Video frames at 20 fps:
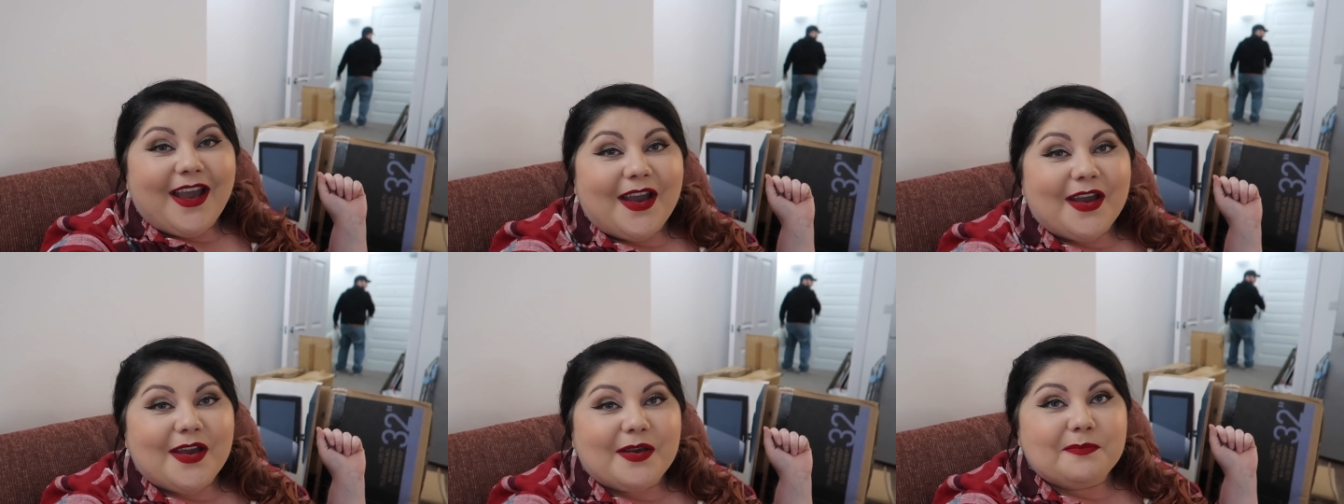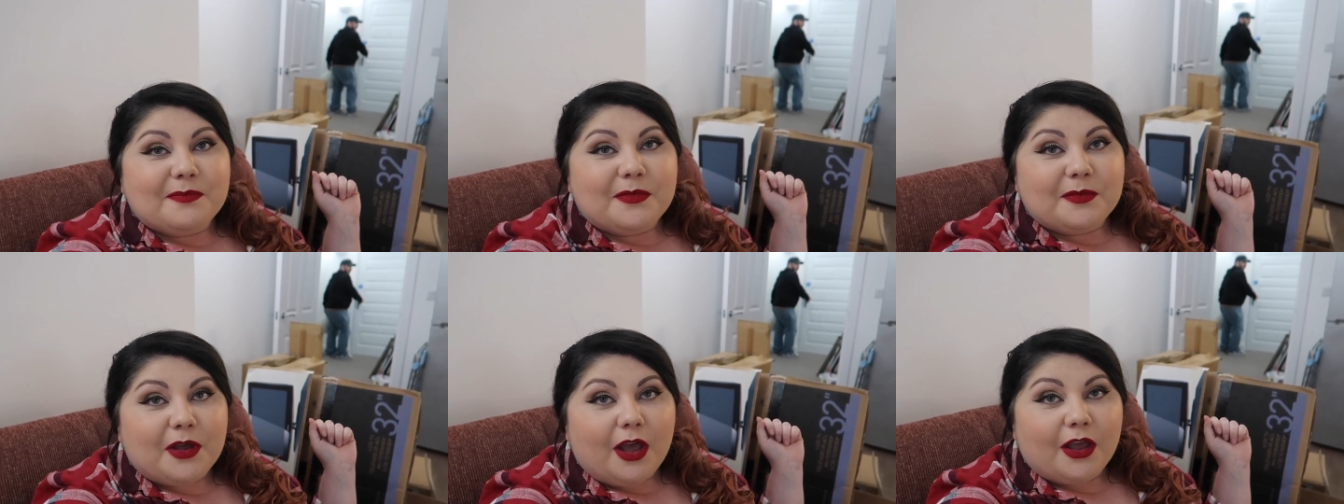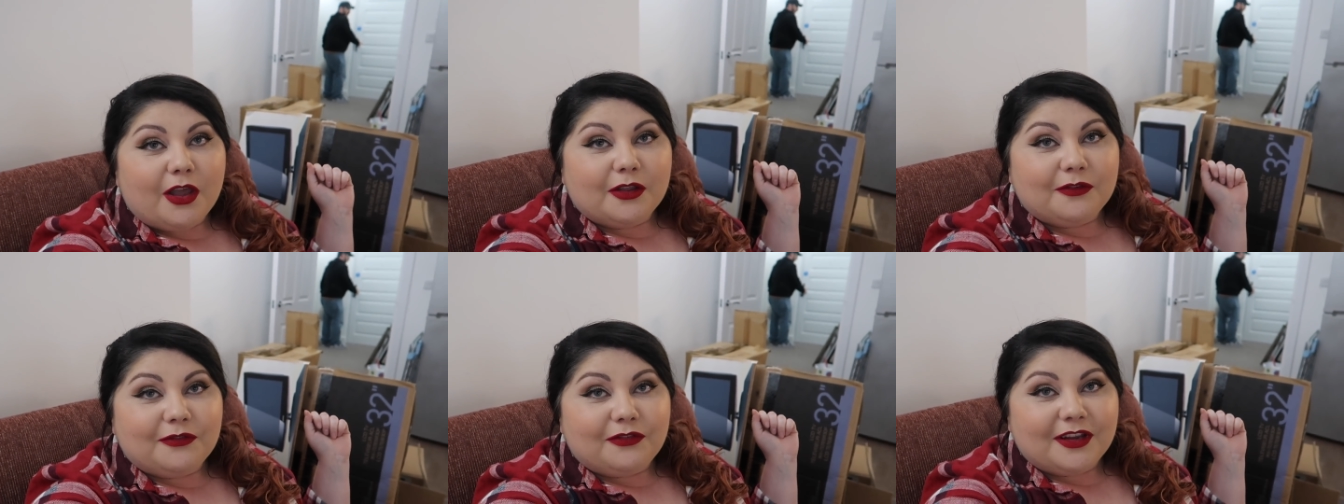um,
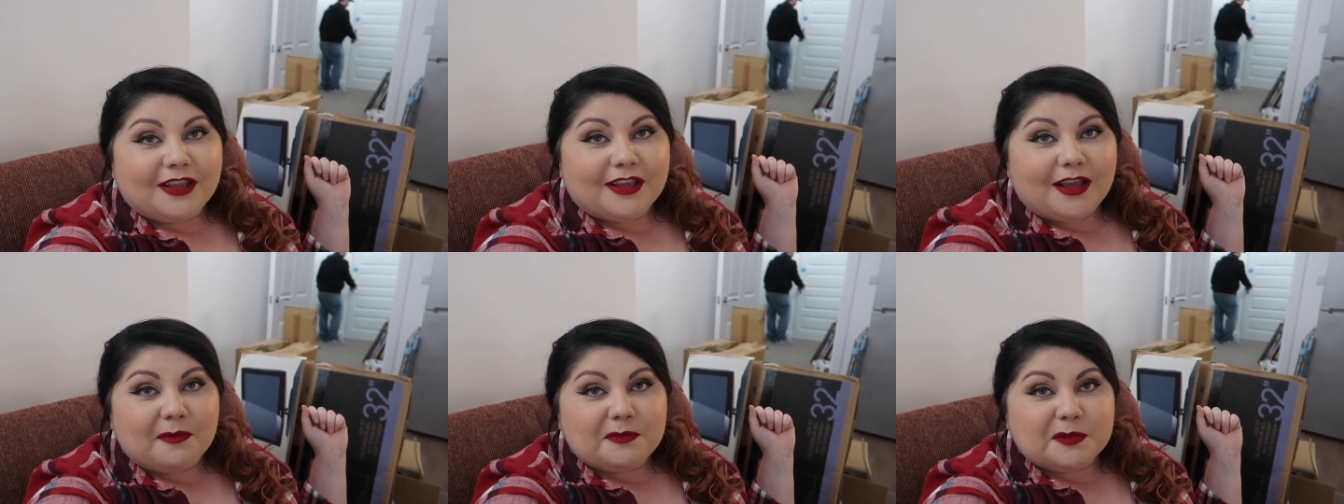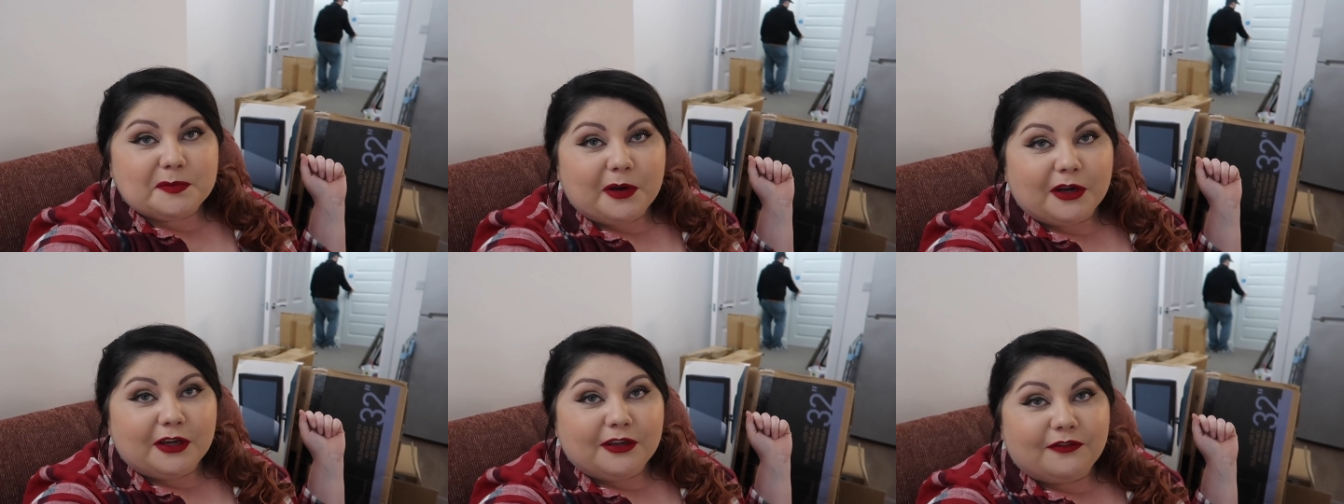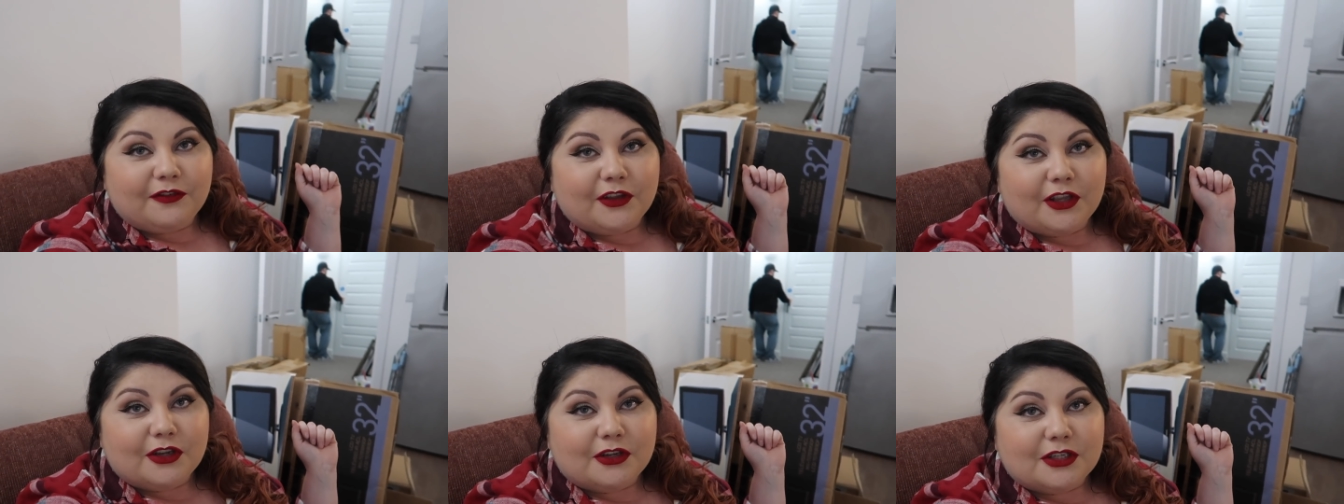hopefully comes
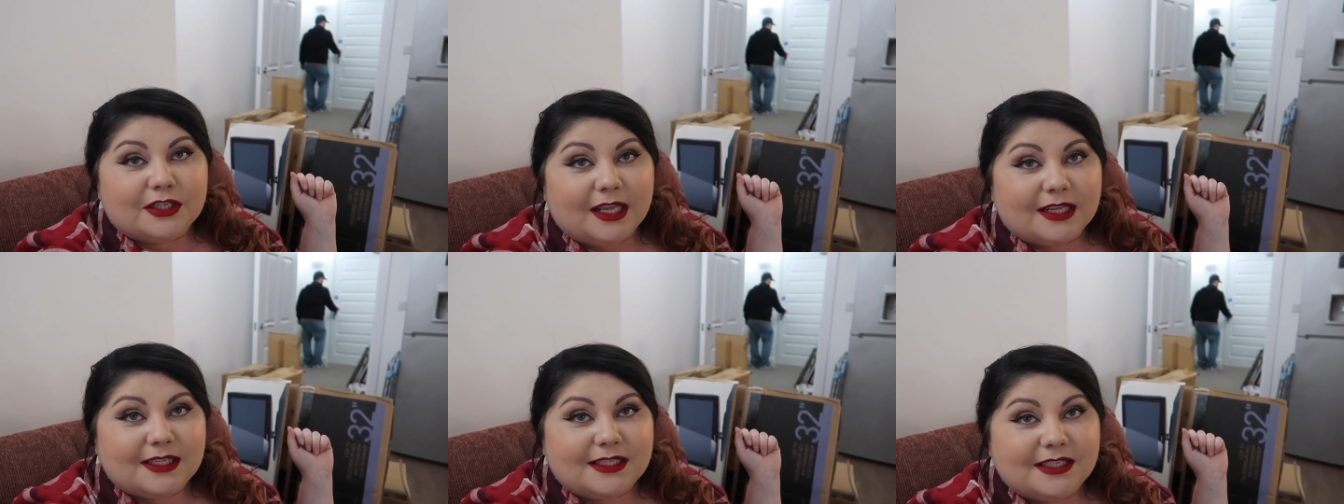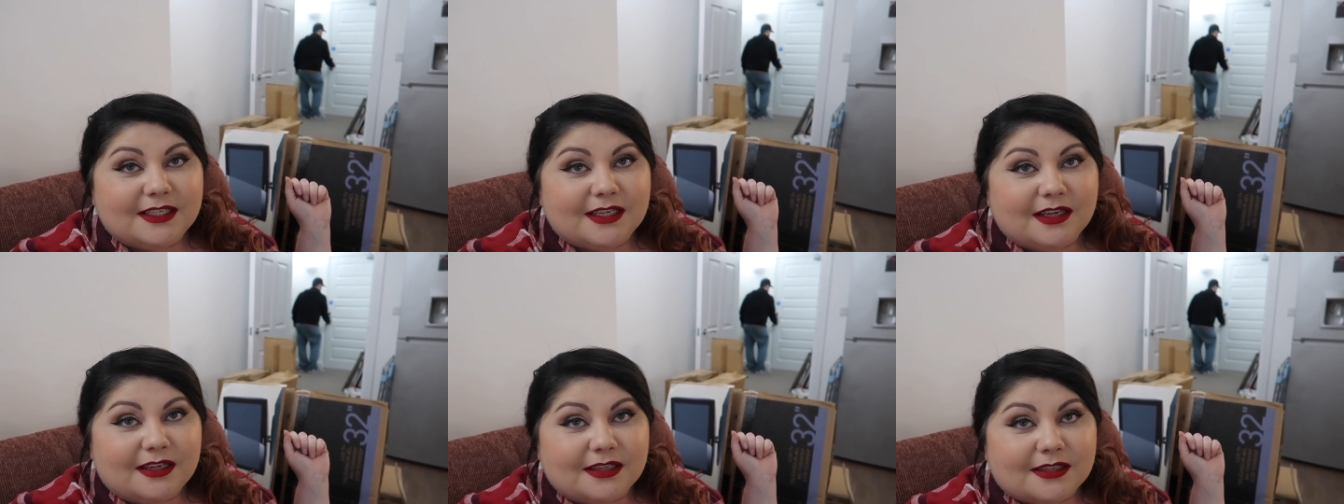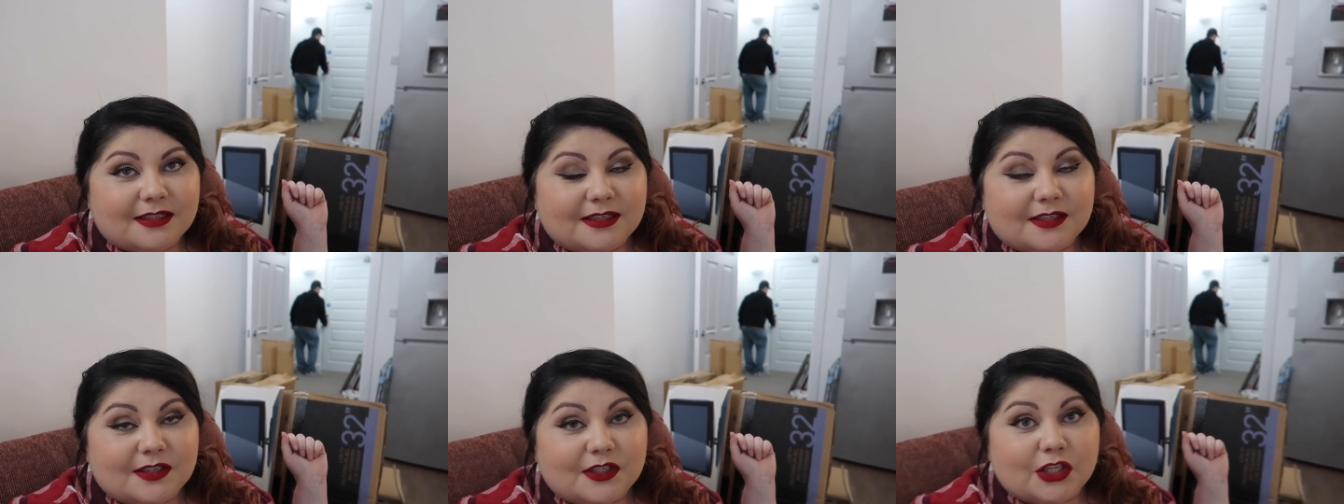bearing food. Yes, he
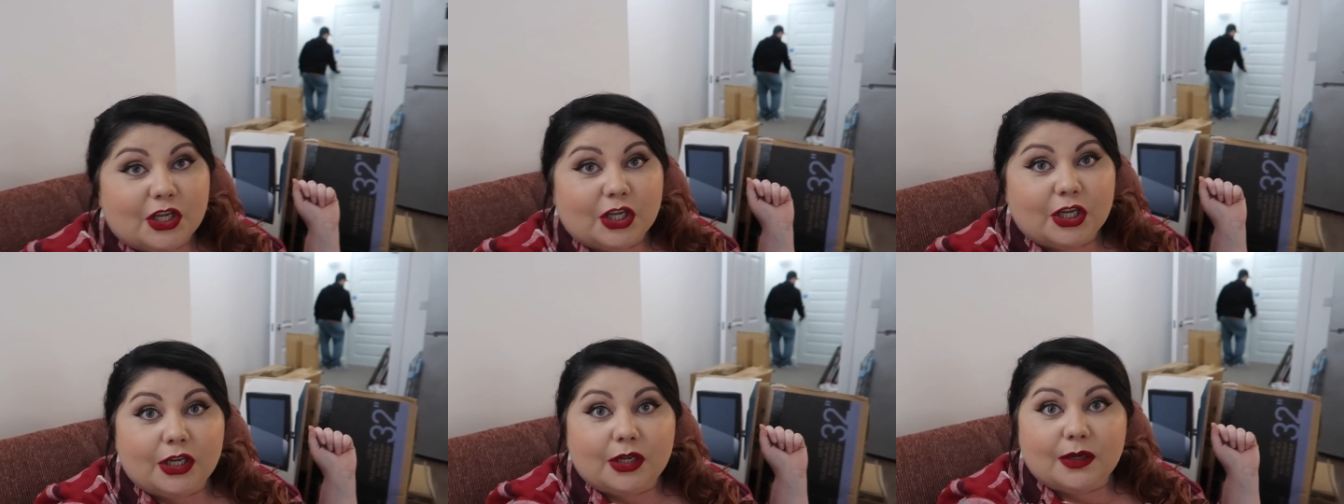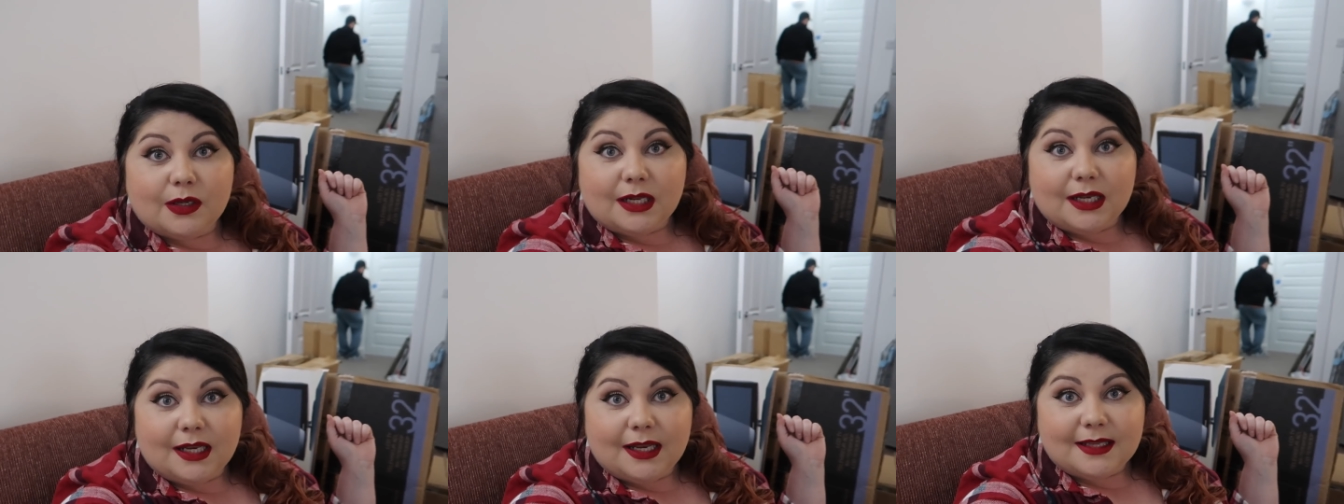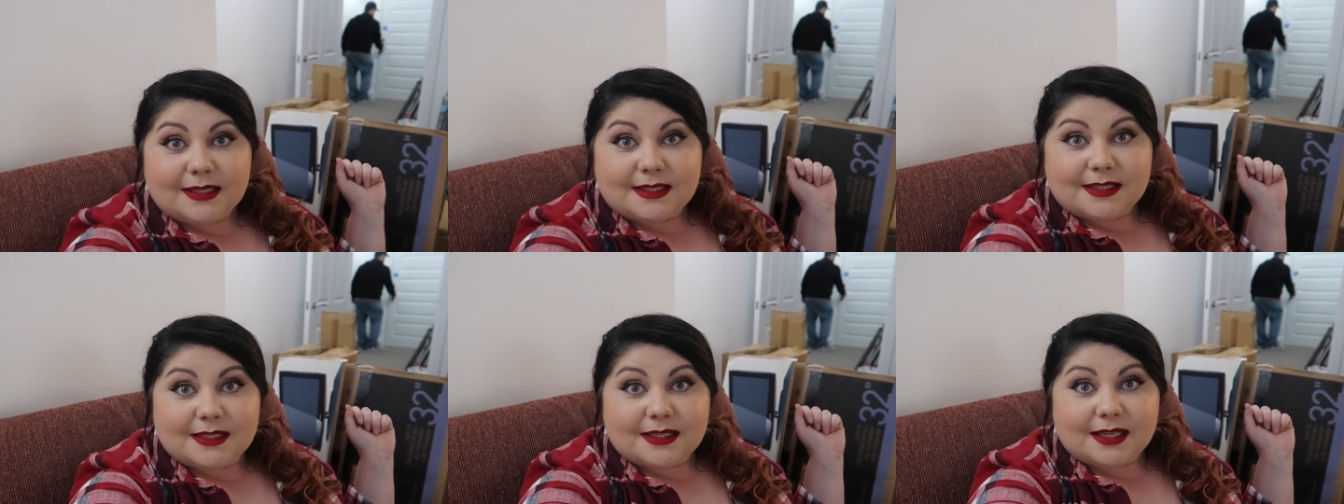does. So
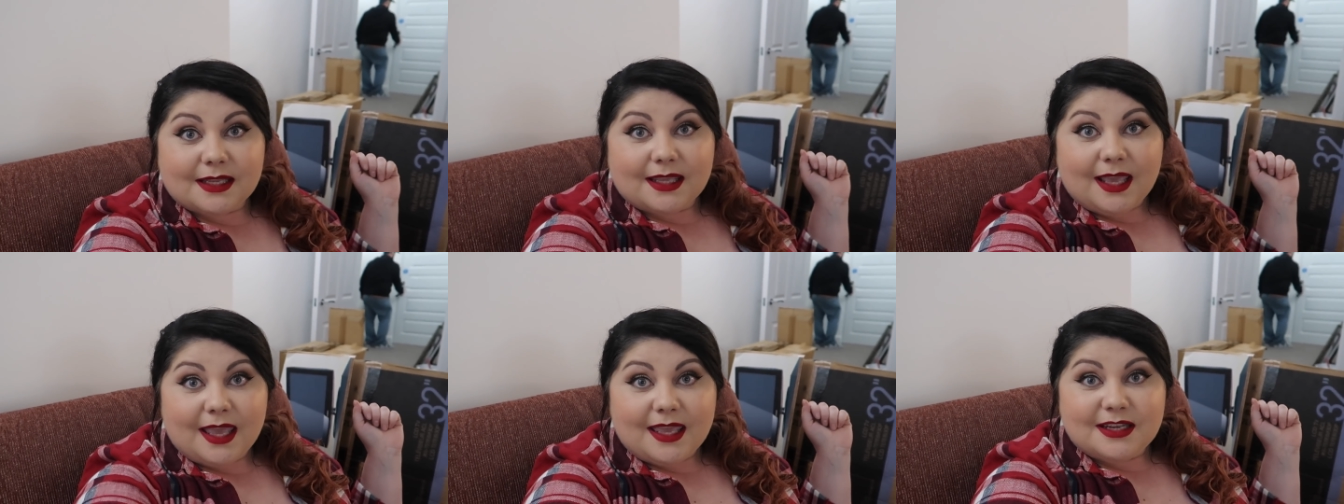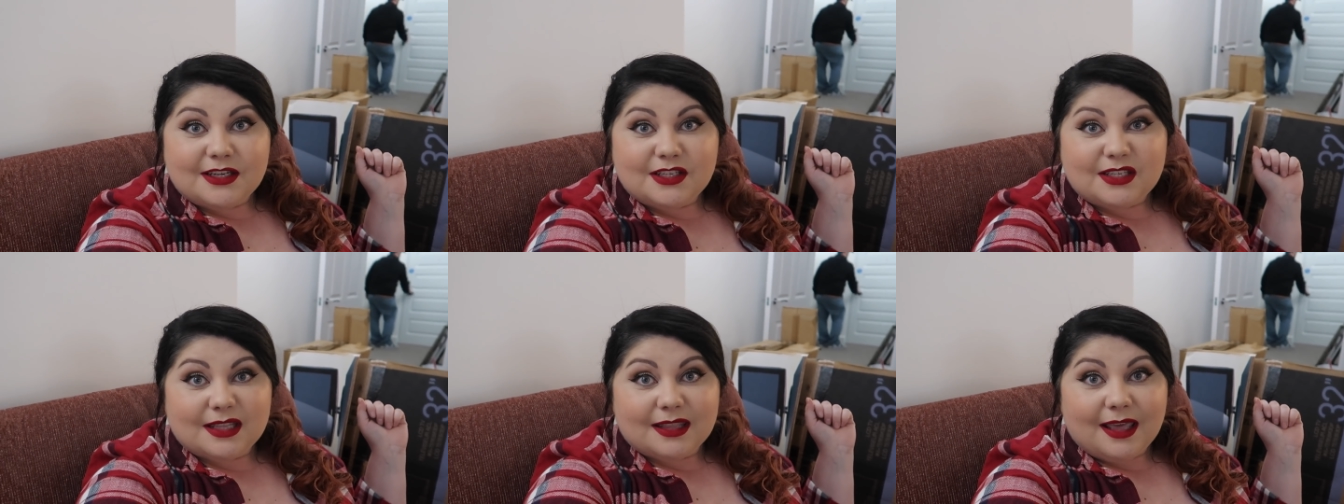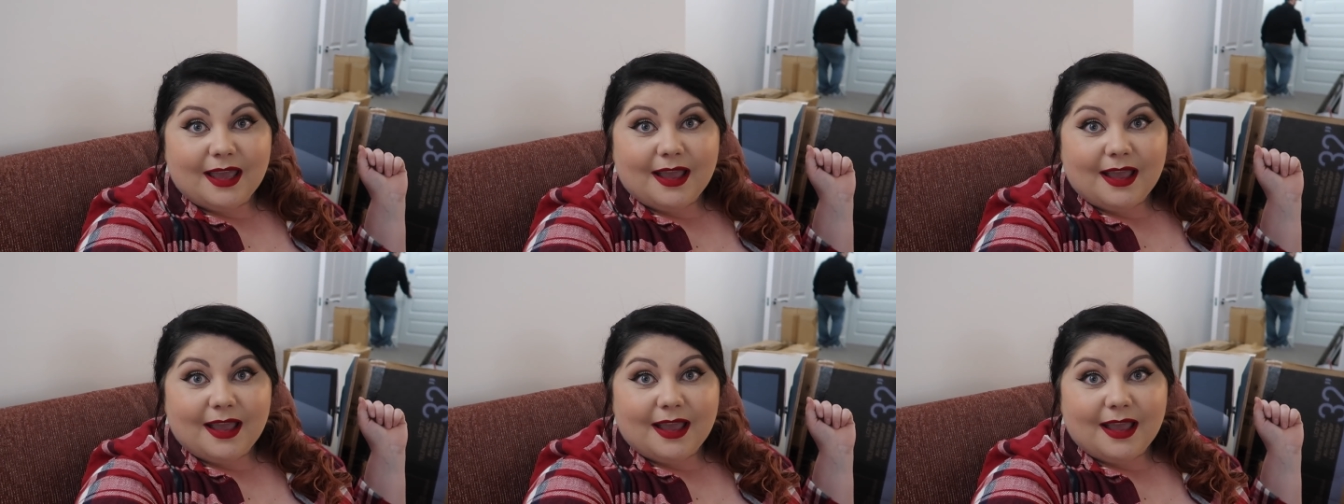let's get into